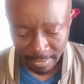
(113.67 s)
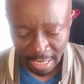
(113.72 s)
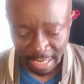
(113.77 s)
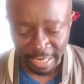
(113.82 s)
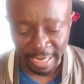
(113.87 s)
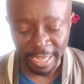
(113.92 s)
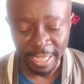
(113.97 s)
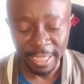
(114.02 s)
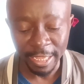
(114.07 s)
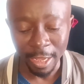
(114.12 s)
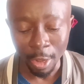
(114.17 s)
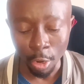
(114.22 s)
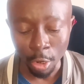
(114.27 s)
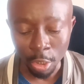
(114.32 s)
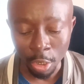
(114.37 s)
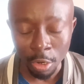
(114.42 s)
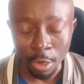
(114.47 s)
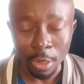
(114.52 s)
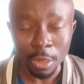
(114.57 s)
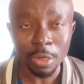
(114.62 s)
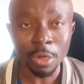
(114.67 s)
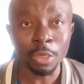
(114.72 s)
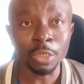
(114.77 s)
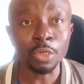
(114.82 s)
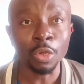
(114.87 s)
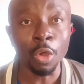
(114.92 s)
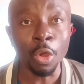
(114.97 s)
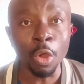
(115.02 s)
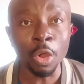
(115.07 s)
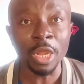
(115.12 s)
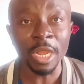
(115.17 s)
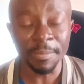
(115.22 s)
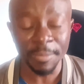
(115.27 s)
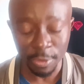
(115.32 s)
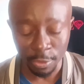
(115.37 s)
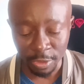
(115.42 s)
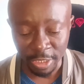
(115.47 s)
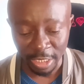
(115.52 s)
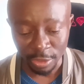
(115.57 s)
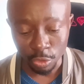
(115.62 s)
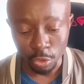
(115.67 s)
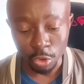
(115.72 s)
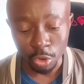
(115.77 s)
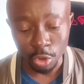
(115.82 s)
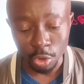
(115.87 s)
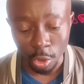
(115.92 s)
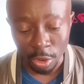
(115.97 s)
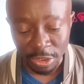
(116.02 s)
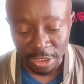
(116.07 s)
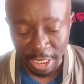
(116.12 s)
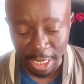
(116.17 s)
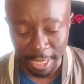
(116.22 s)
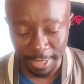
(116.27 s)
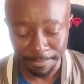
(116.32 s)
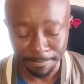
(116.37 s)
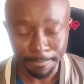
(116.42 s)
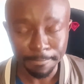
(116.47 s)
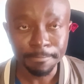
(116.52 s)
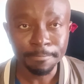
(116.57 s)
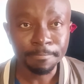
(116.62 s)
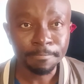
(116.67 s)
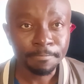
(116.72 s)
and then he call on all Cameroonians to trust him.